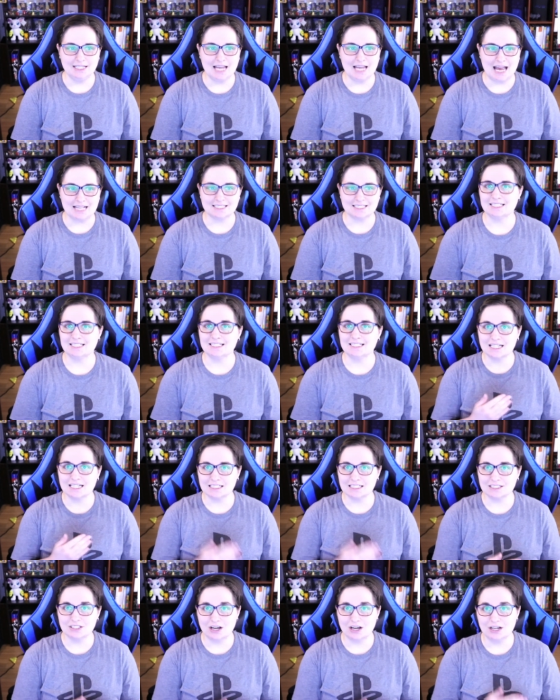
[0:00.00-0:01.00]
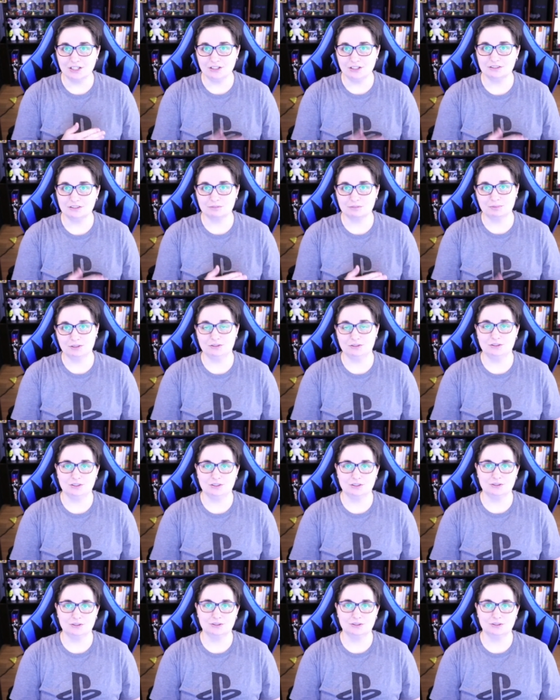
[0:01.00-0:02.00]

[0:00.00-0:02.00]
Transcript: Yes, it does not use Bluetooth.